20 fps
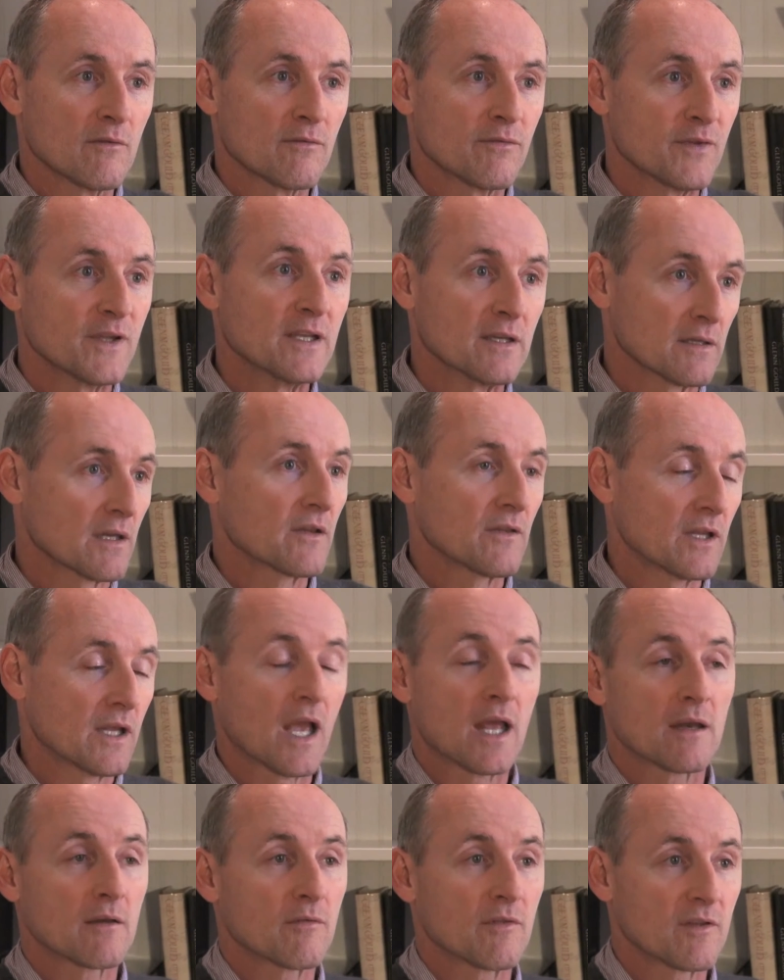feel at
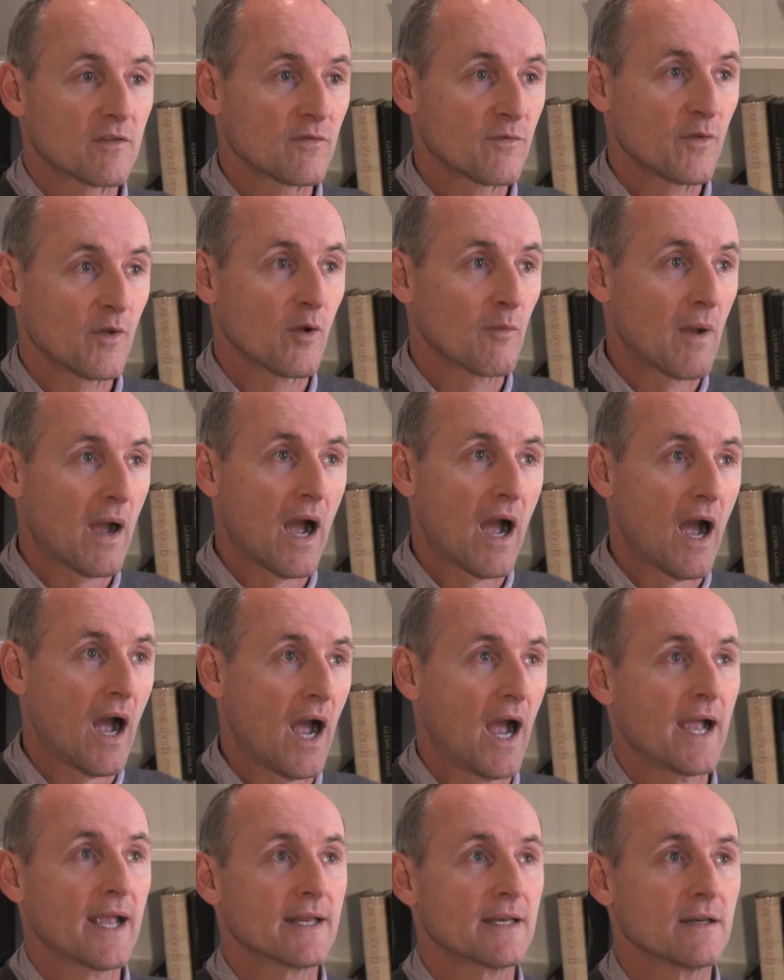the end of this film,
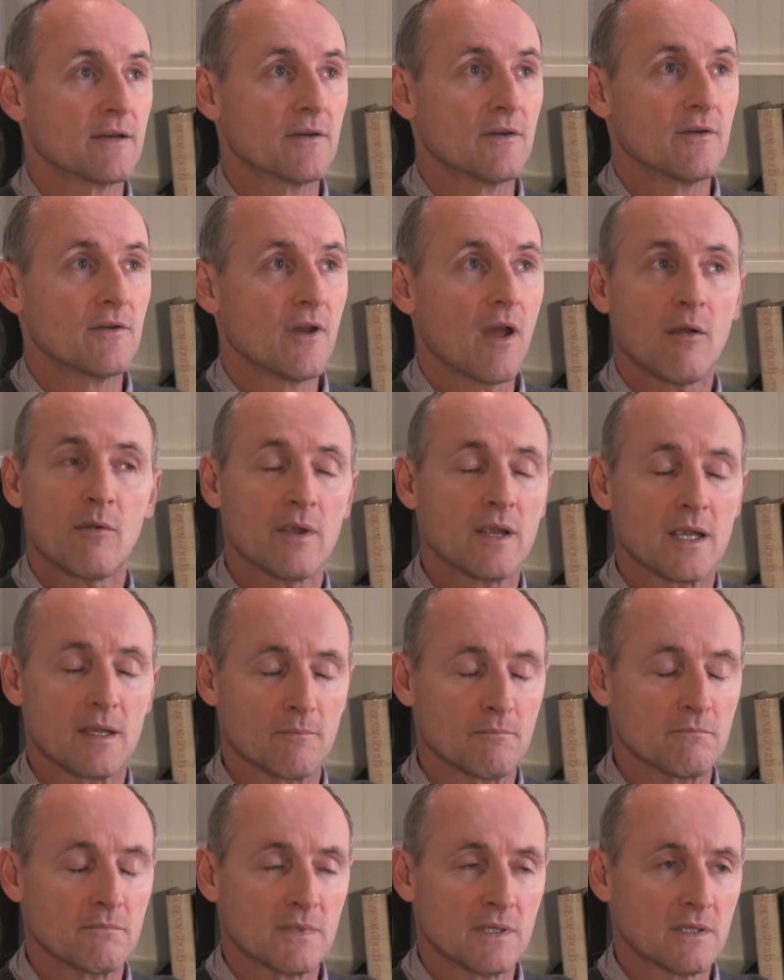I know
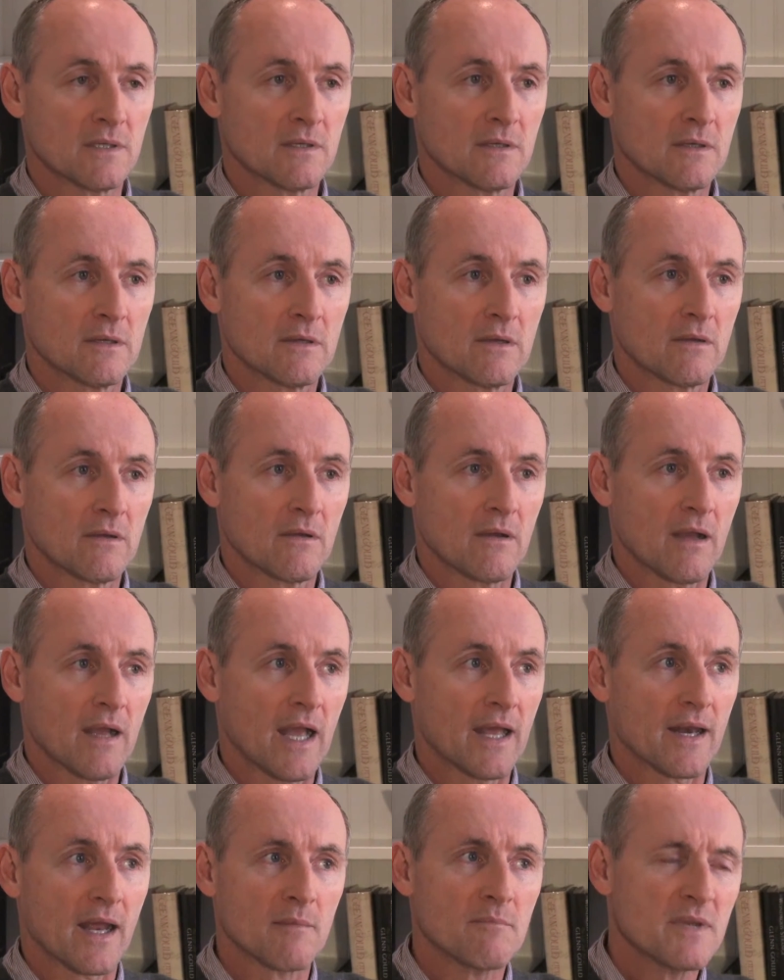him,
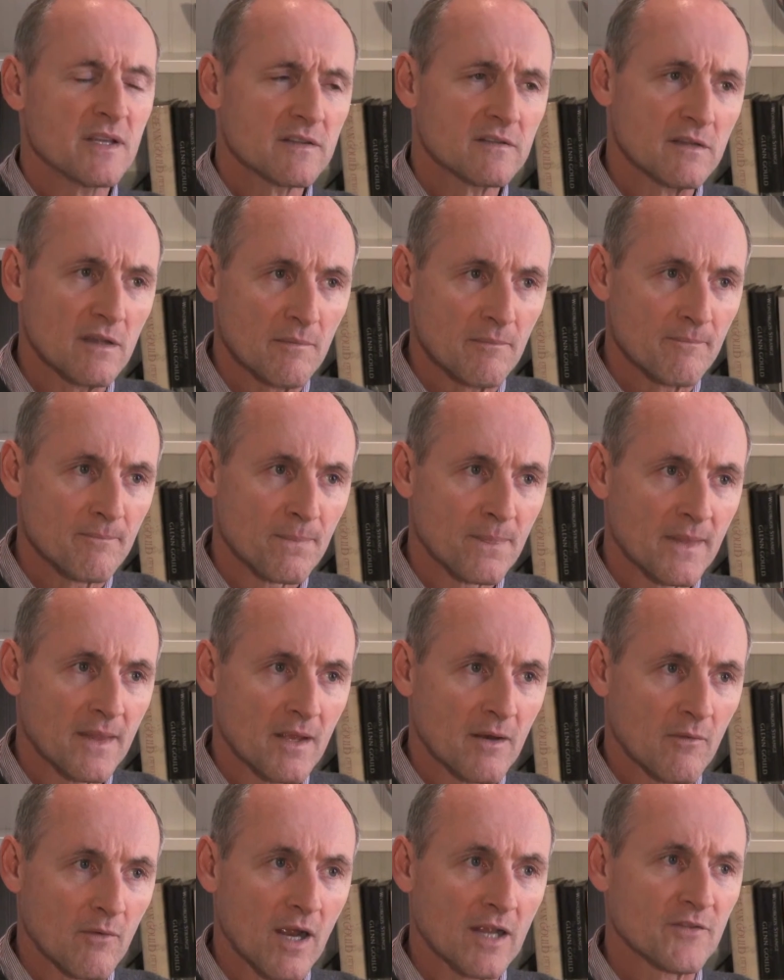and I miss him,
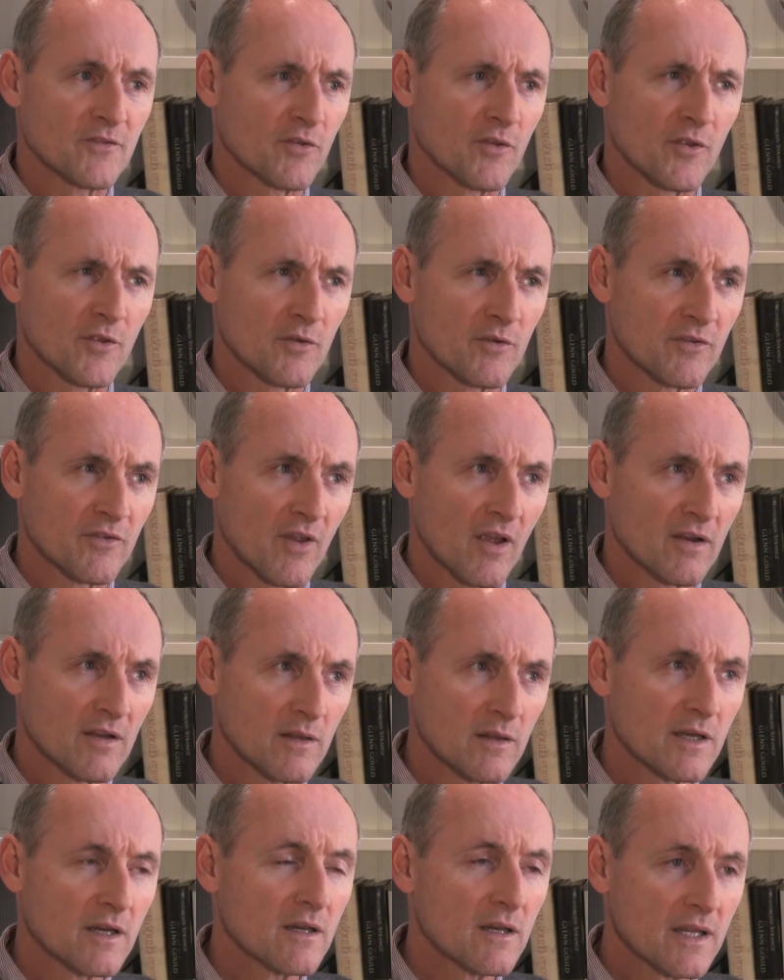right? So that there's
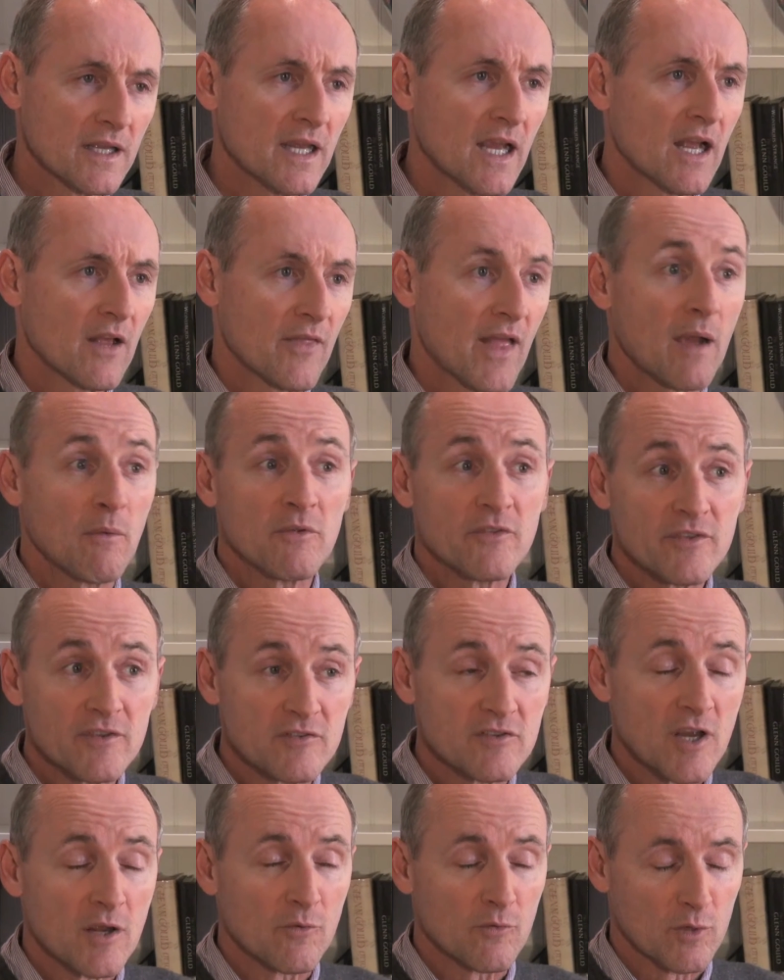clearly, that was
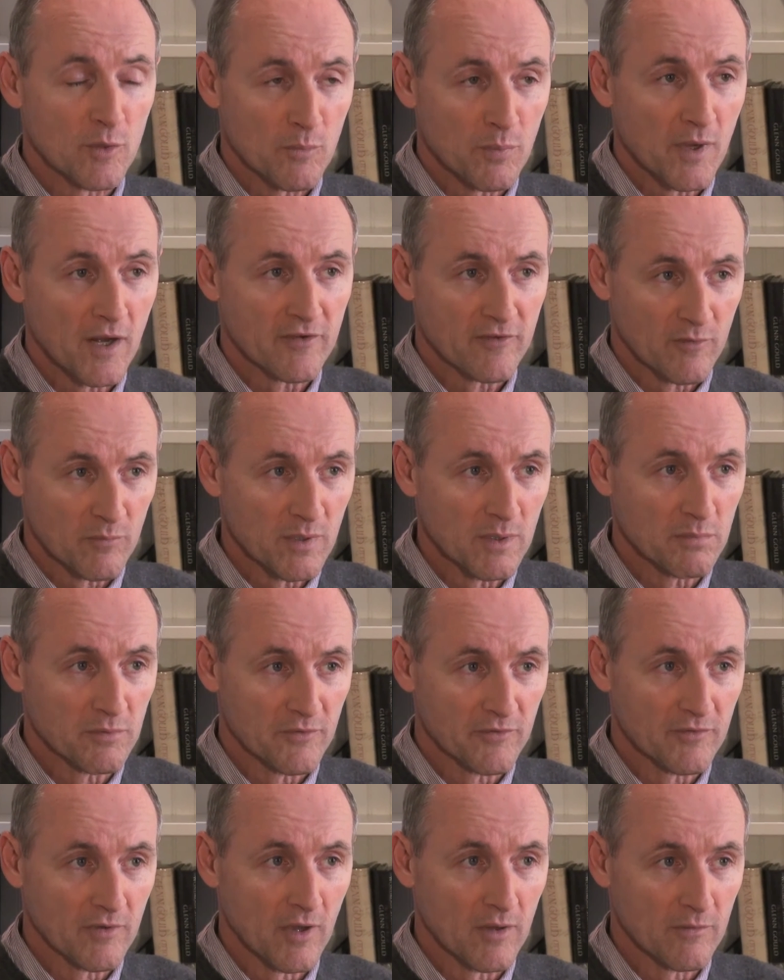a general impression of people
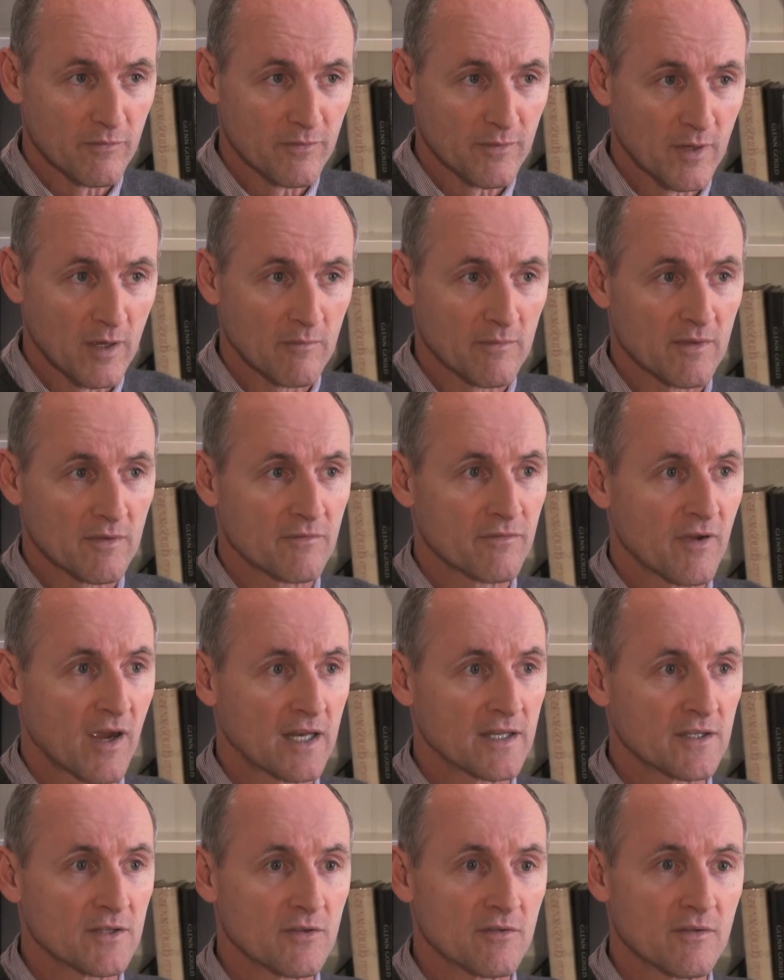who saw the film.
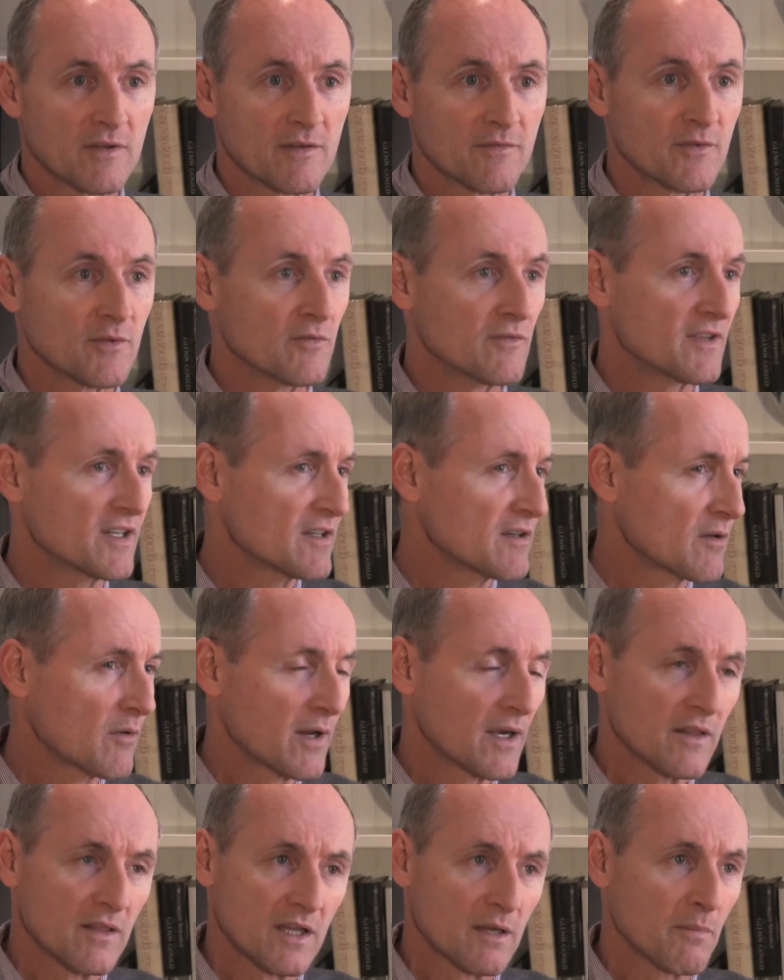Finally, if you didn't know
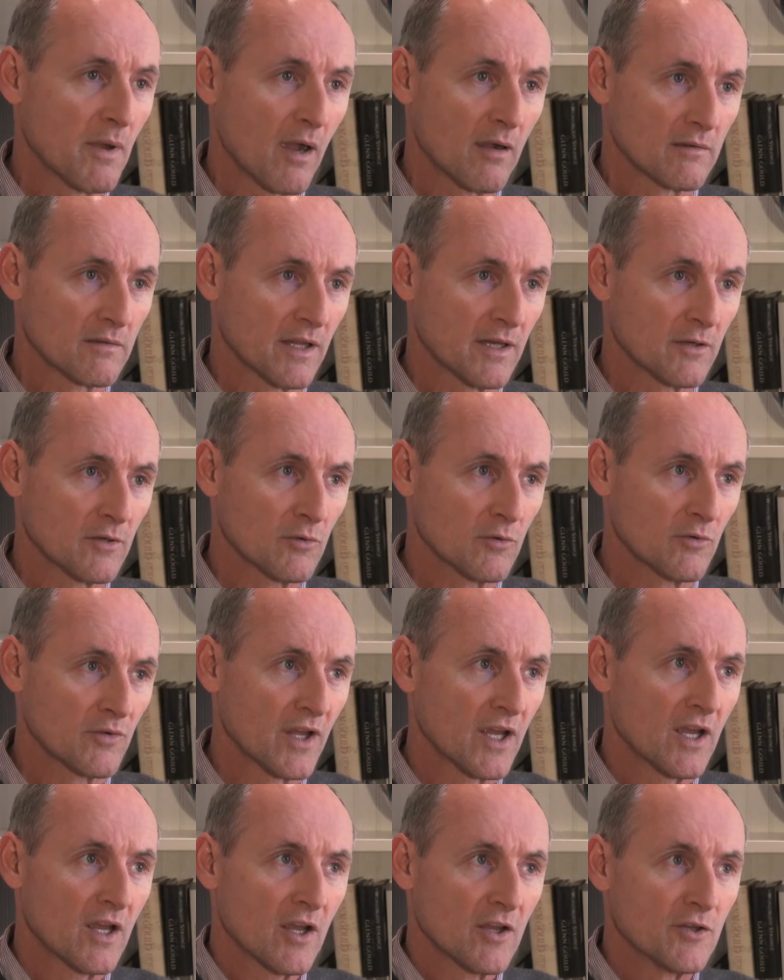anything about Glenn
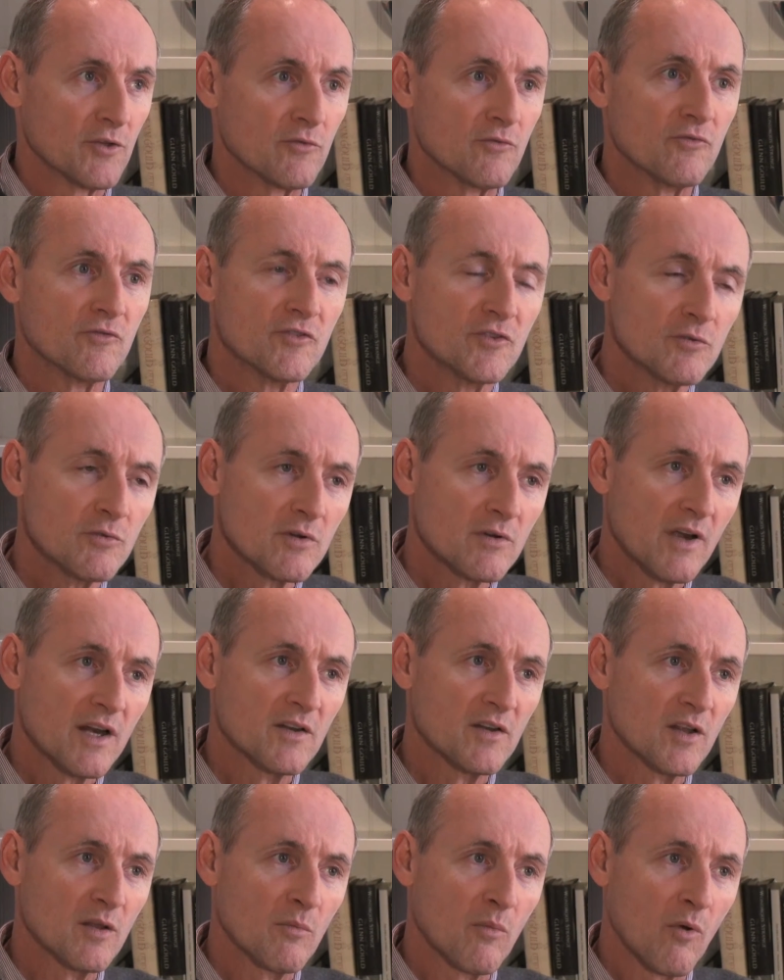Gould, you knew a
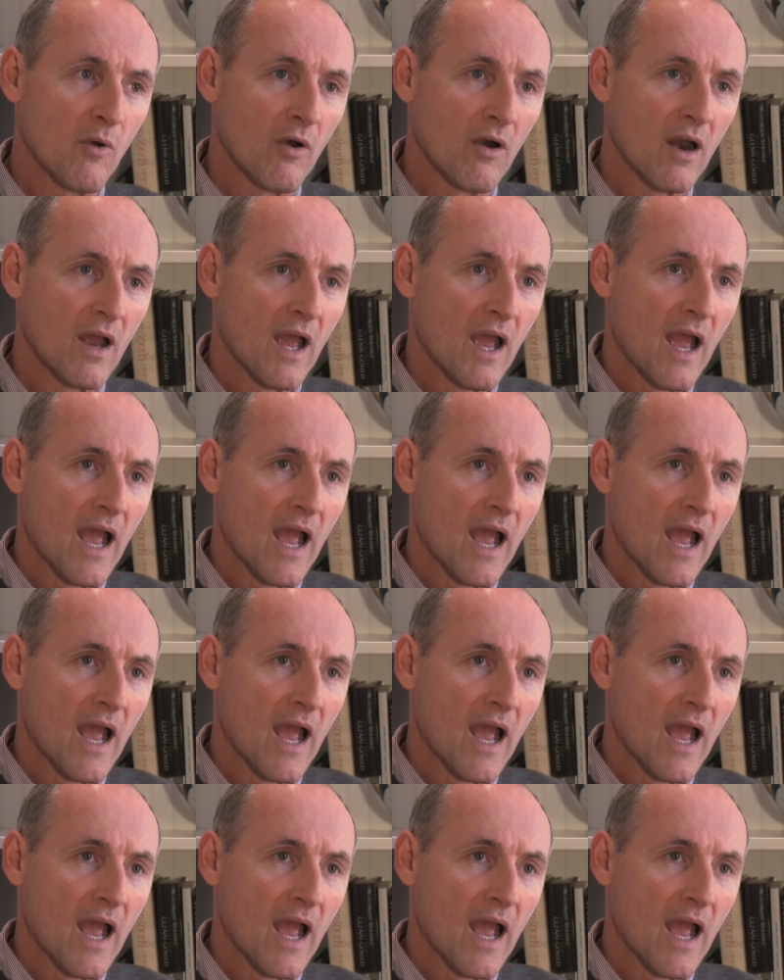great deal more,